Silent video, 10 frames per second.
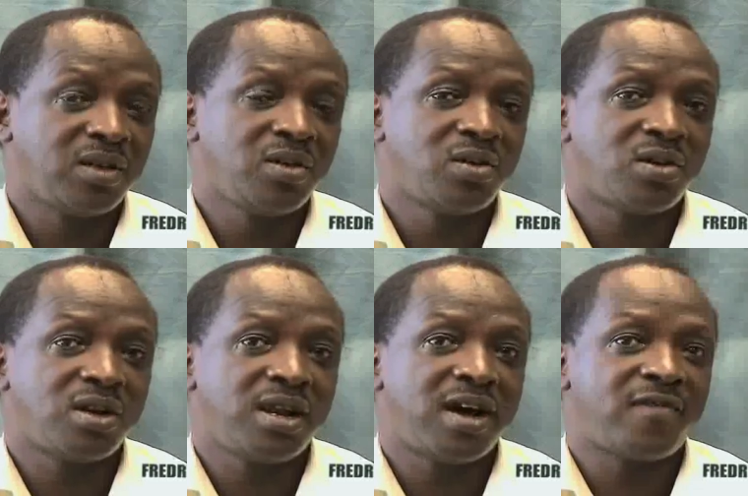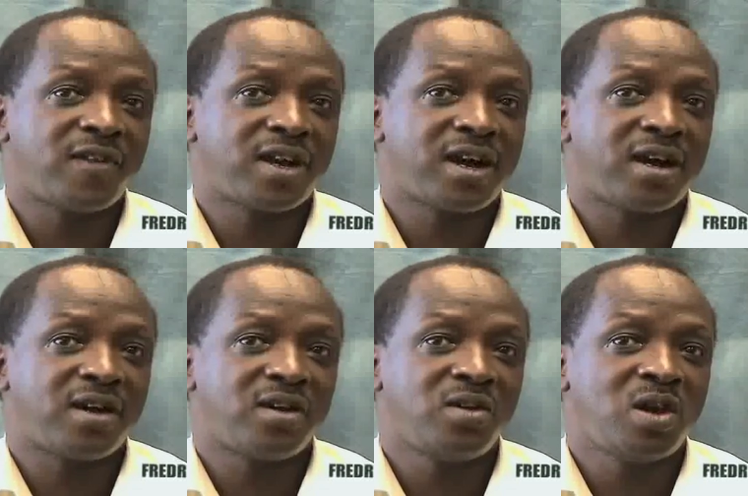you know, in Africa,
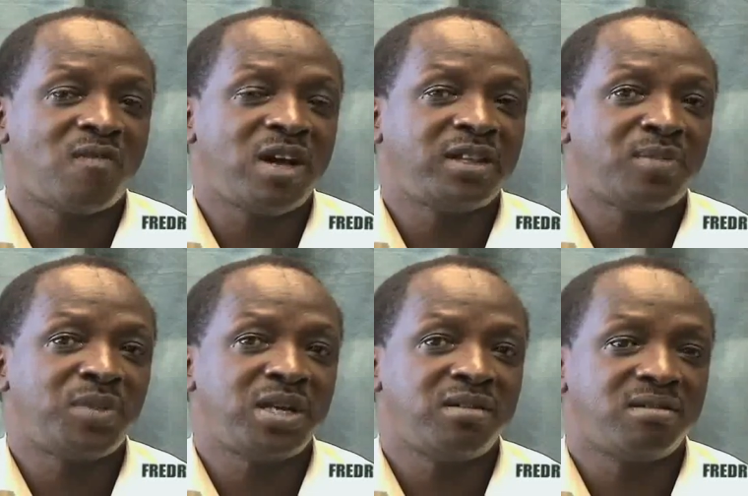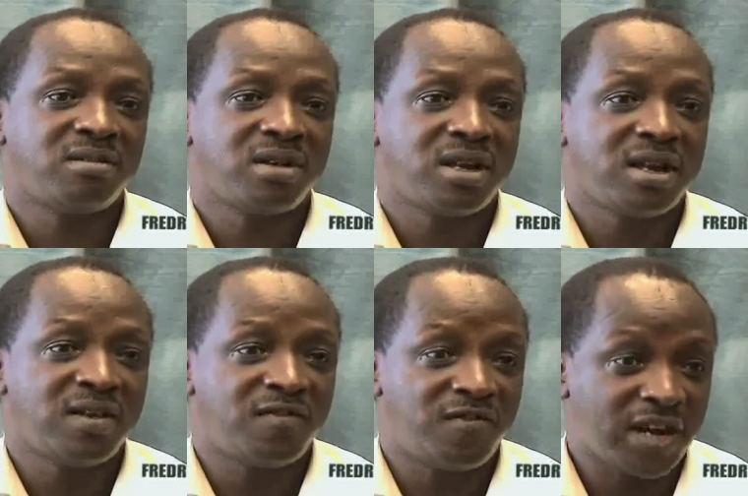you have either been
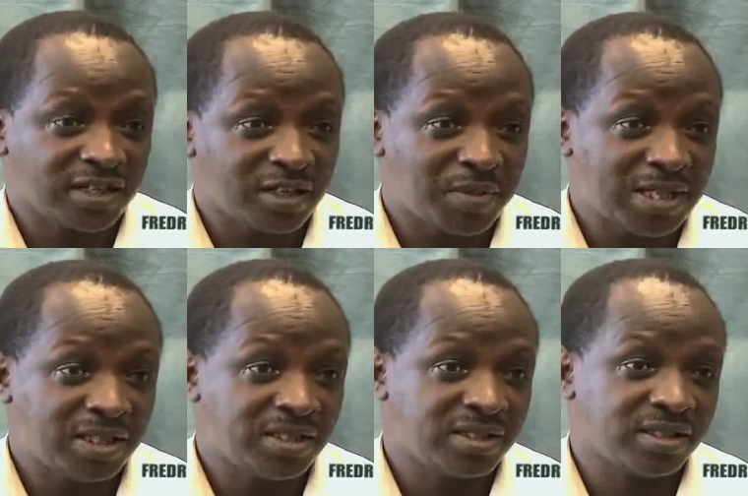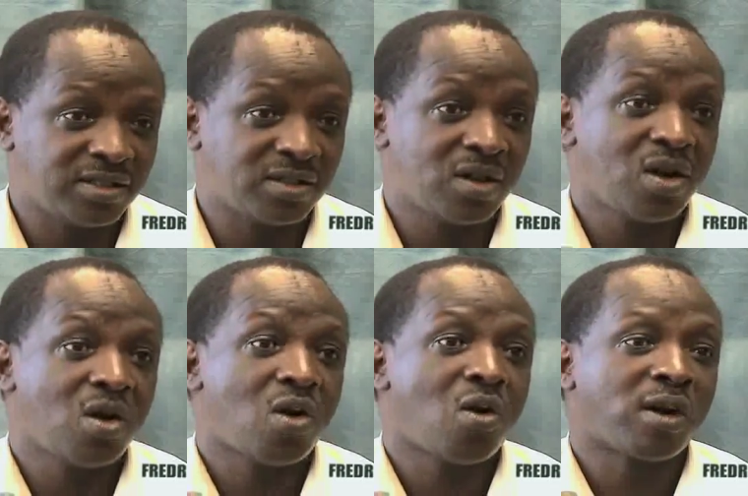infected by the disease
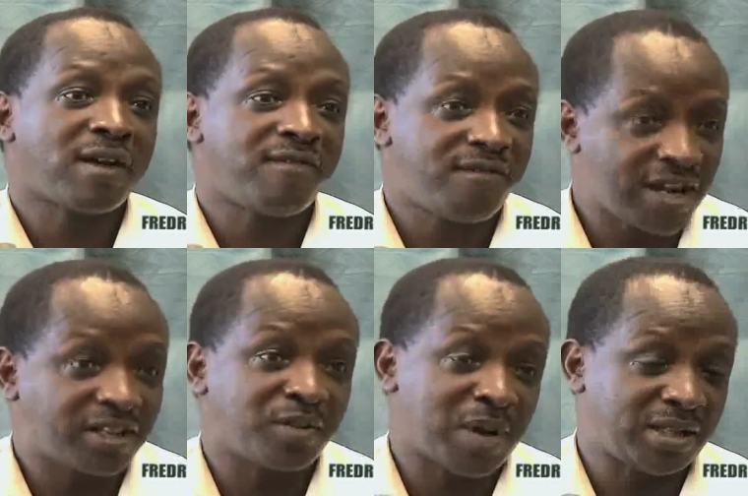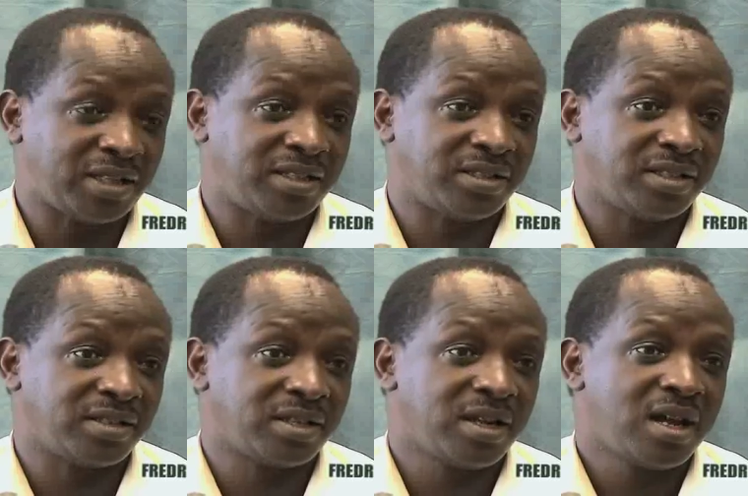or affected by the
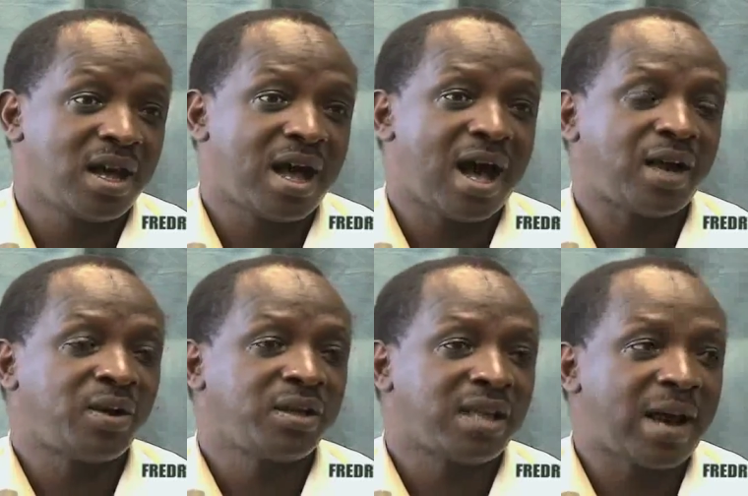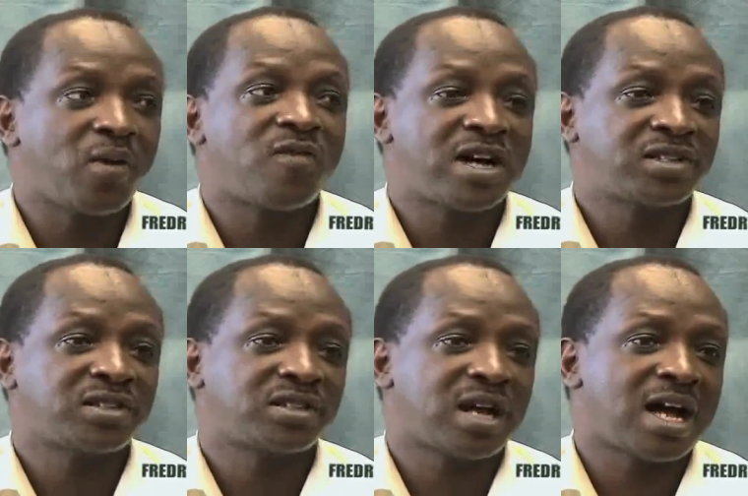disease. I think none of
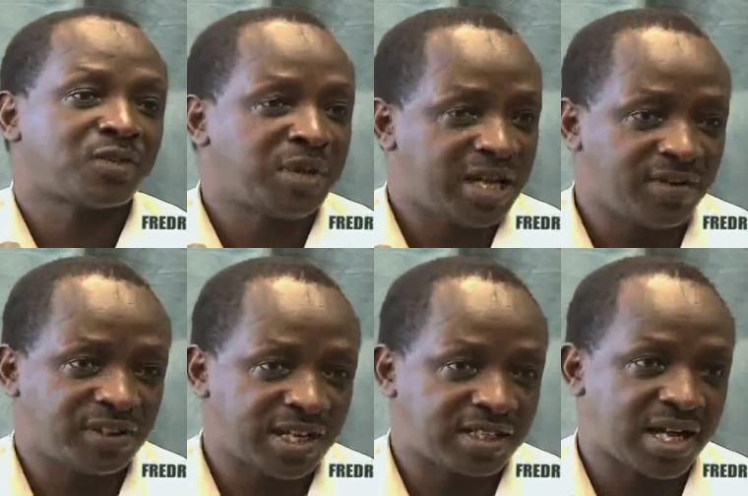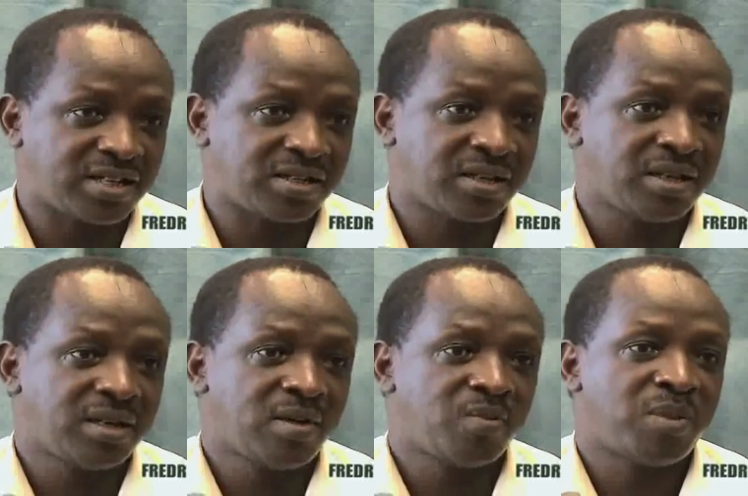us has been left untouched
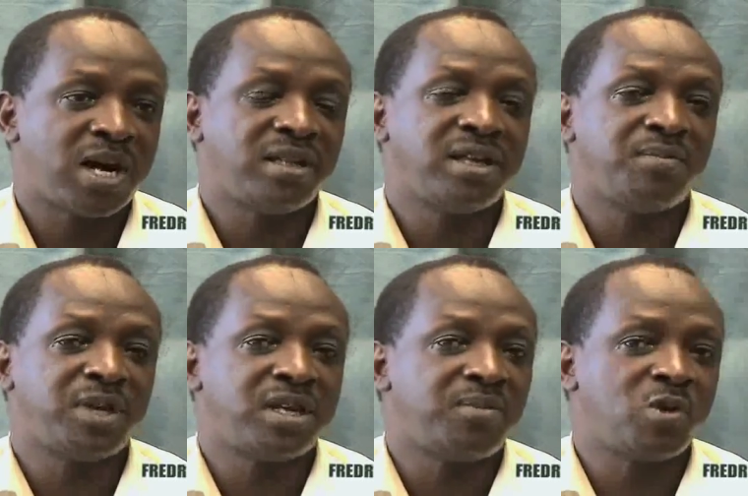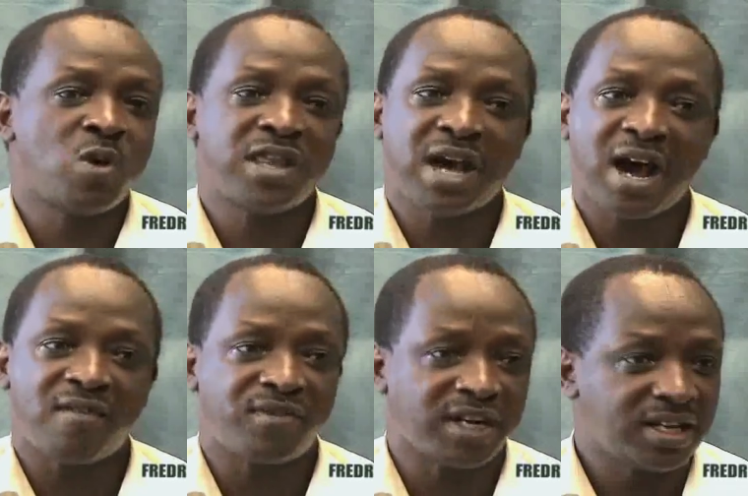by the epidemic. We either
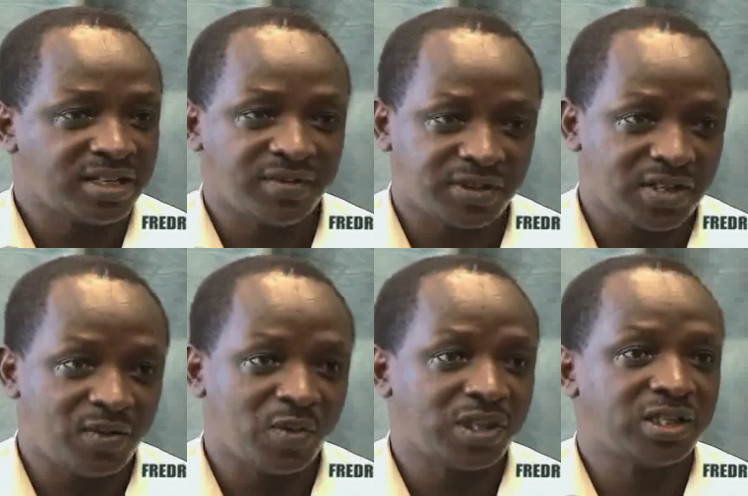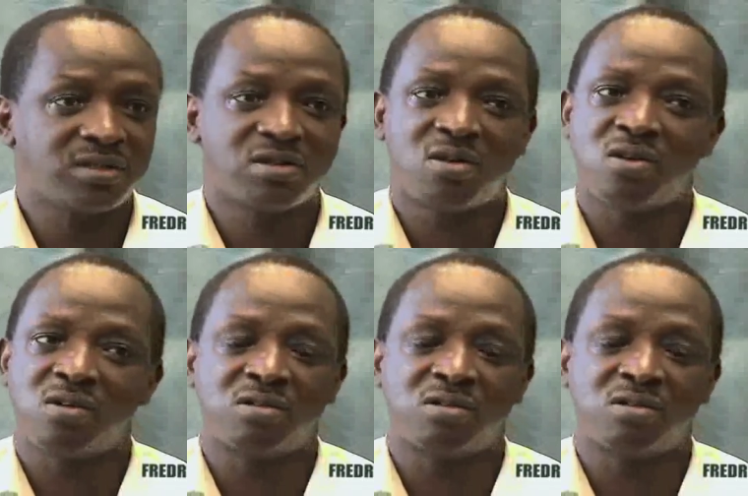have relatives living with it or